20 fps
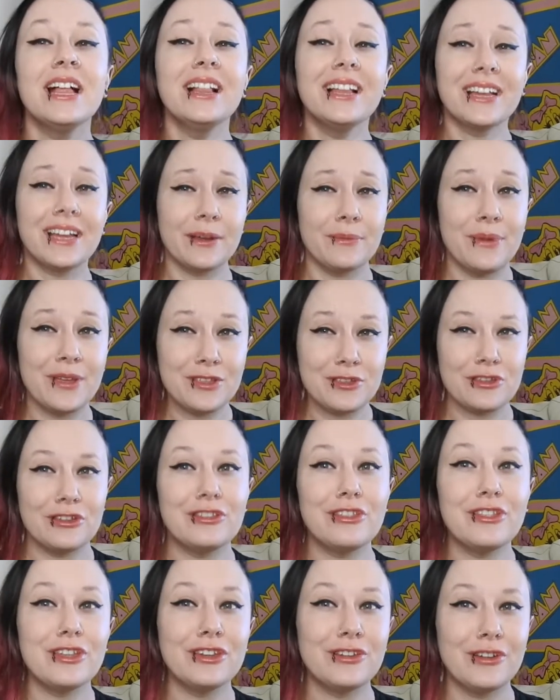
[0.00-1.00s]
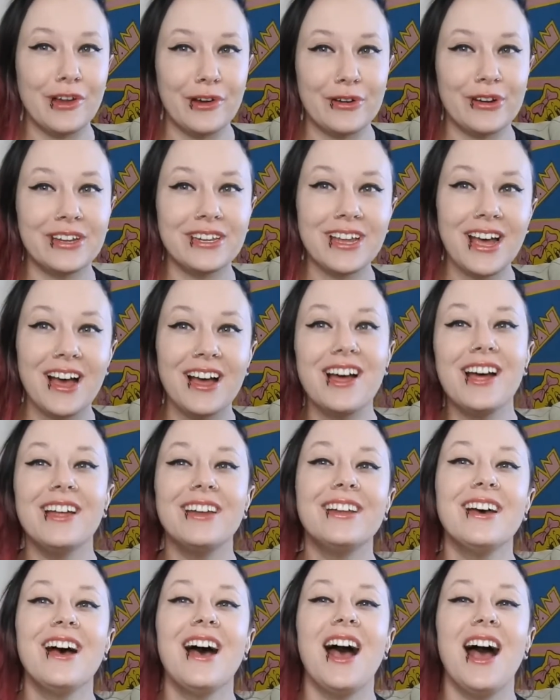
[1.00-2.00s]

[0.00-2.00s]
Like I mentioned, the Tony Todd,